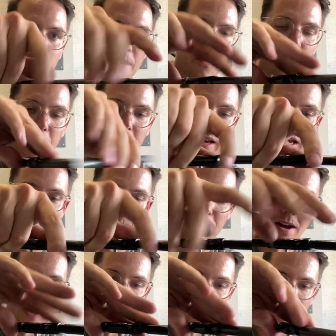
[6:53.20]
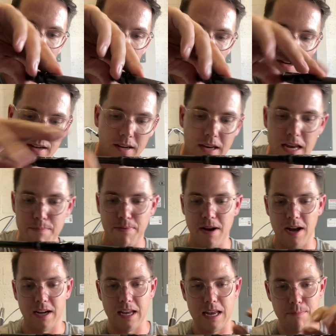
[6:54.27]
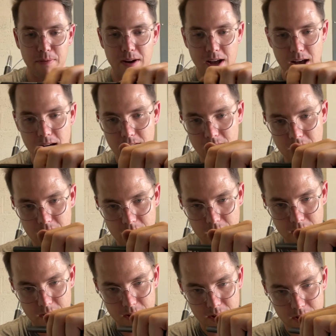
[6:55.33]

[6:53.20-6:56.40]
we're gonna keep on keeping on, and